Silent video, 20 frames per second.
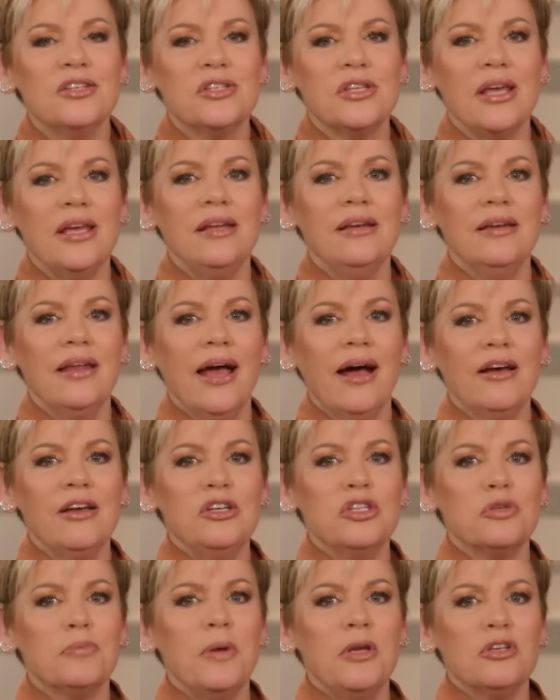See, now He
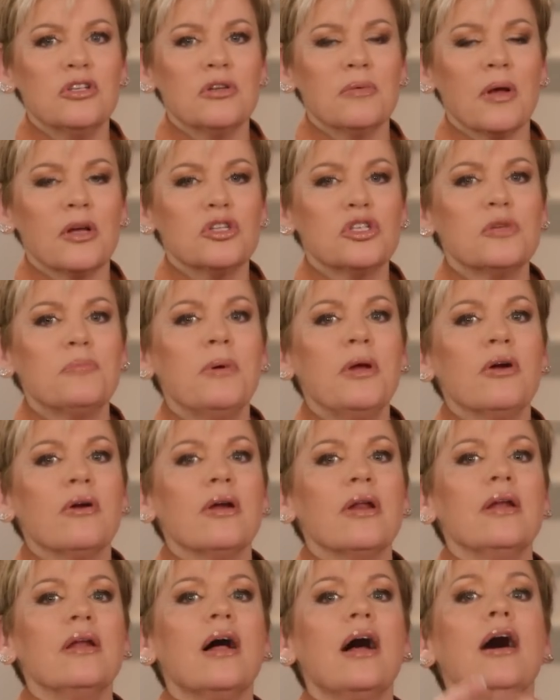speaks to my
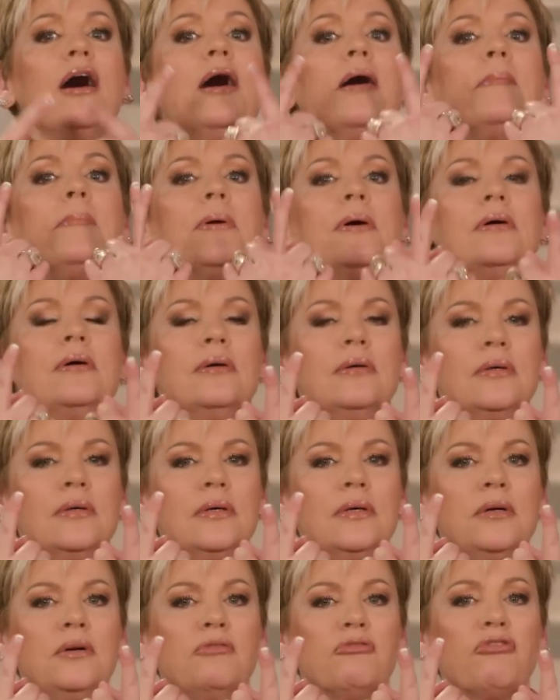spirit, and up
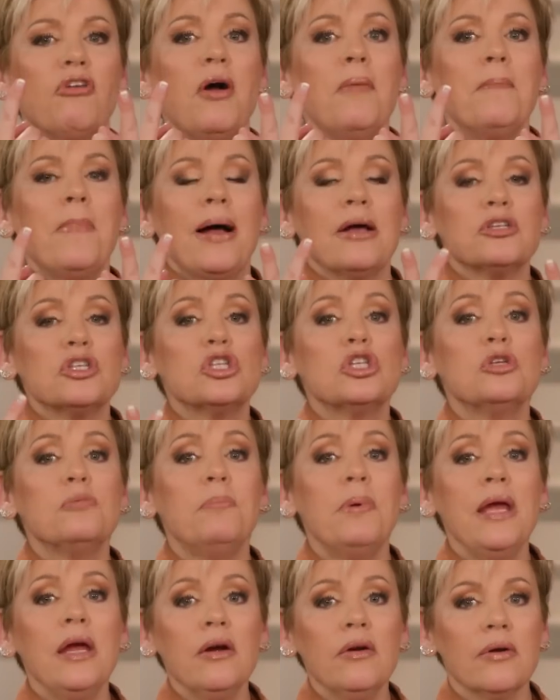from my
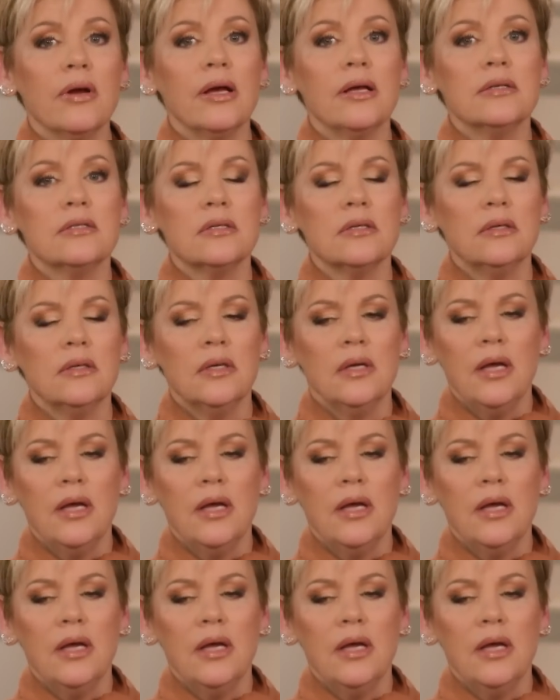spirit,